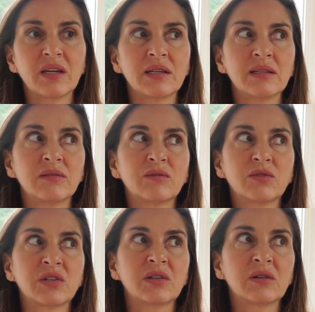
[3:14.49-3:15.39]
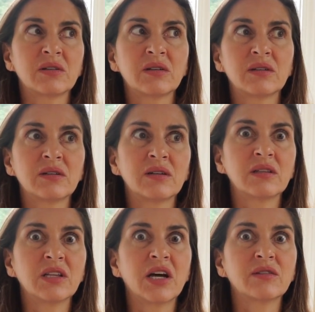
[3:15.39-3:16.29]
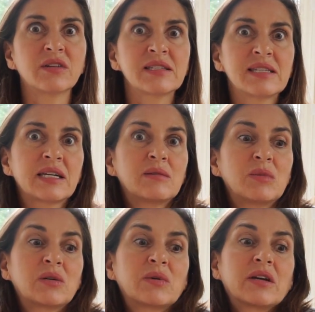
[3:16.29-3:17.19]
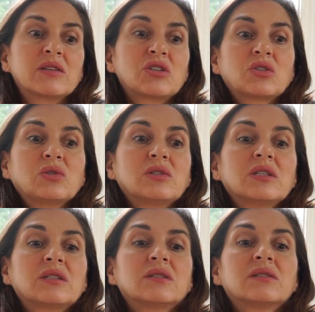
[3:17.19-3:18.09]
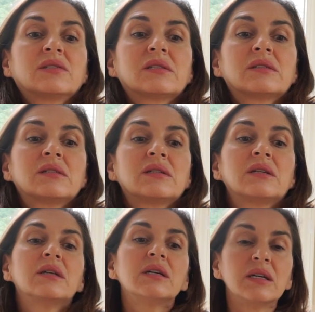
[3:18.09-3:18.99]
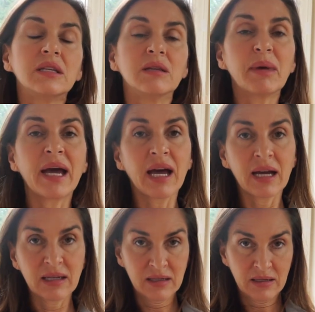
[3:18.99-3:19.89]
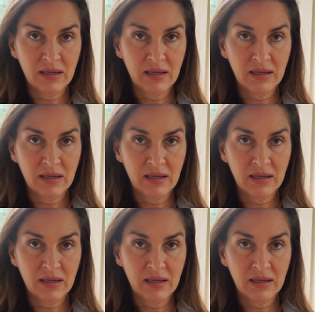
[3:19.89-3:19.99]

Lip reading: And for a lot of us, that can be around the shoulders, in the back.